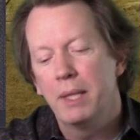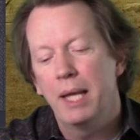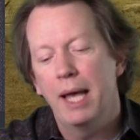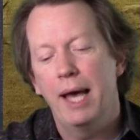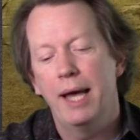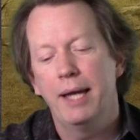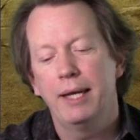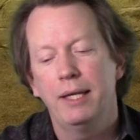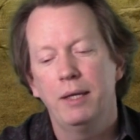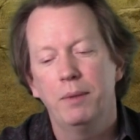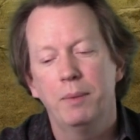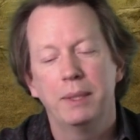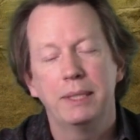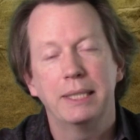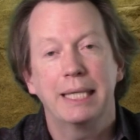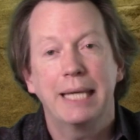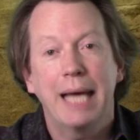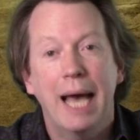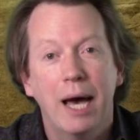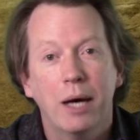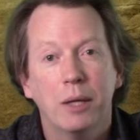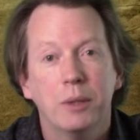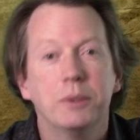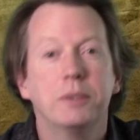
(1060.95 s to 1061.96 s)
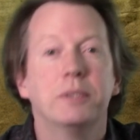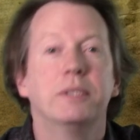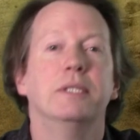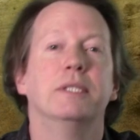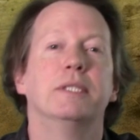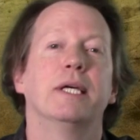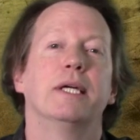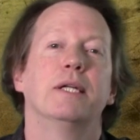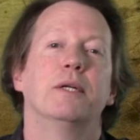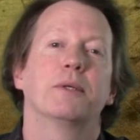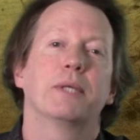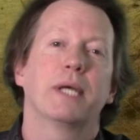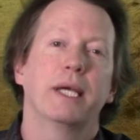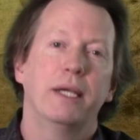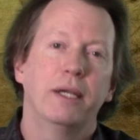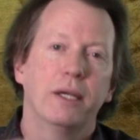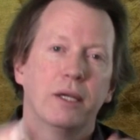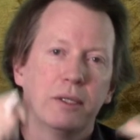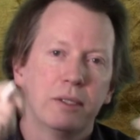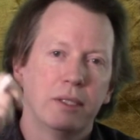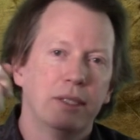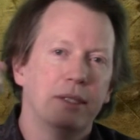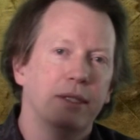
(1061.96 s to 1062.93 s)
and he went to Gauss and said, okay,
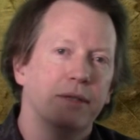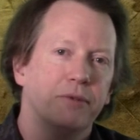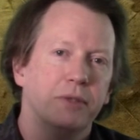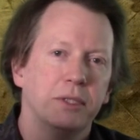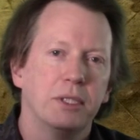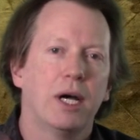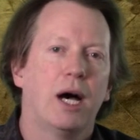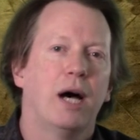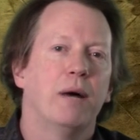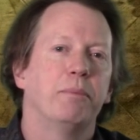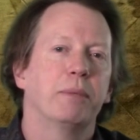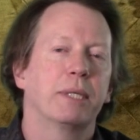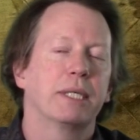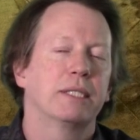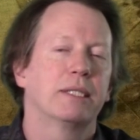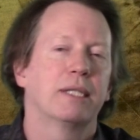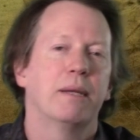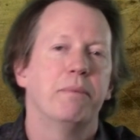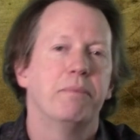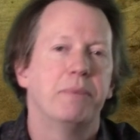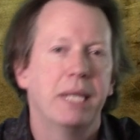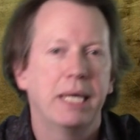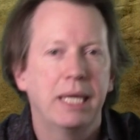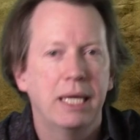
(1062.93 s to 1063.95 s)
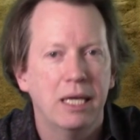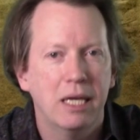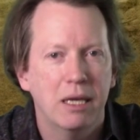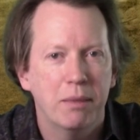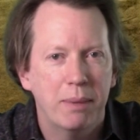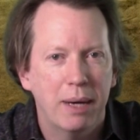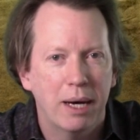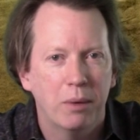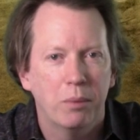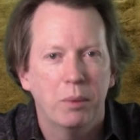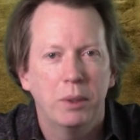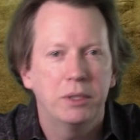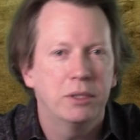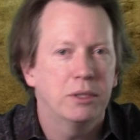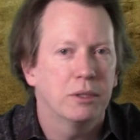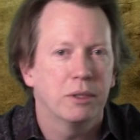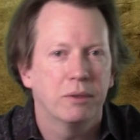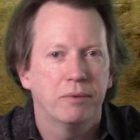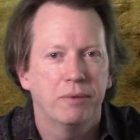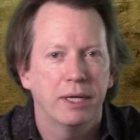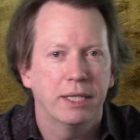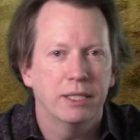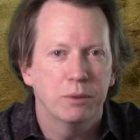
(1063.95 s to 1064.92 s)
here are the different topics that I'm thinking about. What's
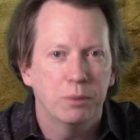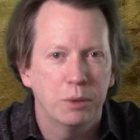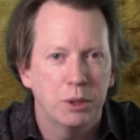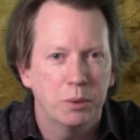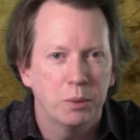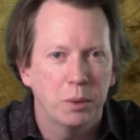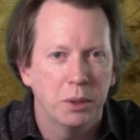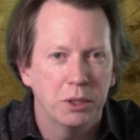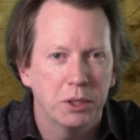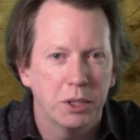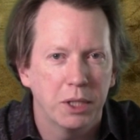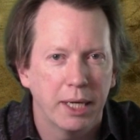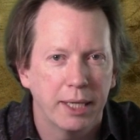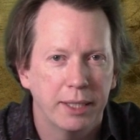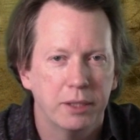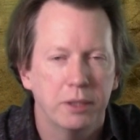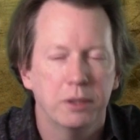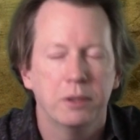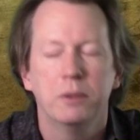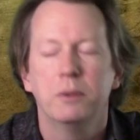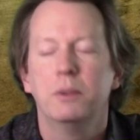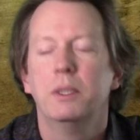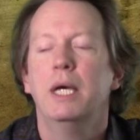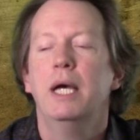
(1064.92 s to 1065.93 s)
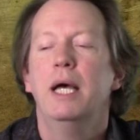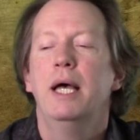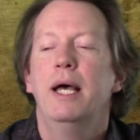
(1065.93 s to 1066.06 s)
your advice? Which one should I do?